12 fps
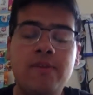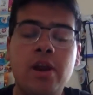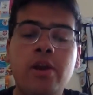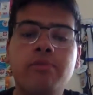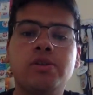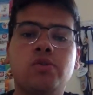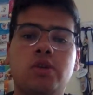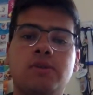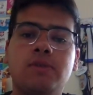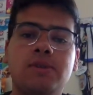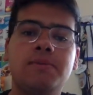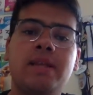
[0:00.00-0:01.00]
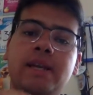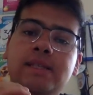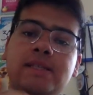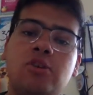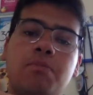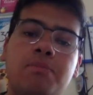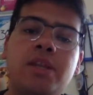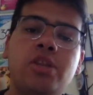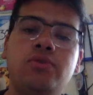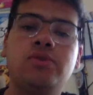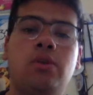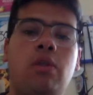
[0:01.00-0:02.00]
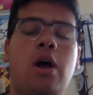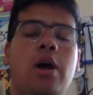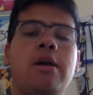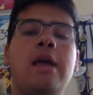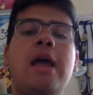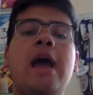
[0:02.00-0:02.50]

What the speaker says: very resourceful, something that can still be used a lot.